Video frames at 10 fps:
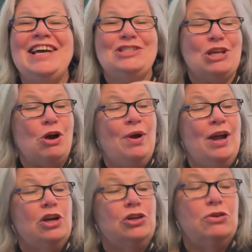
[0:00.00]
so
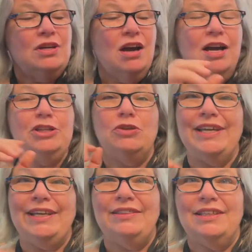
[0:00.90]
Goo Gone, you
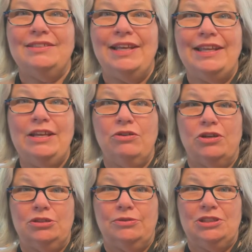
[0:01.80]
can get this at any
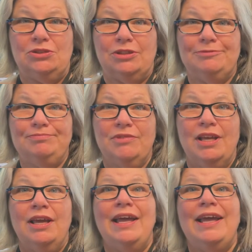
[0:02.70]
grocery store.
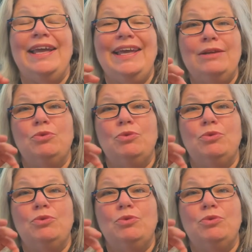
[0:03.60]
It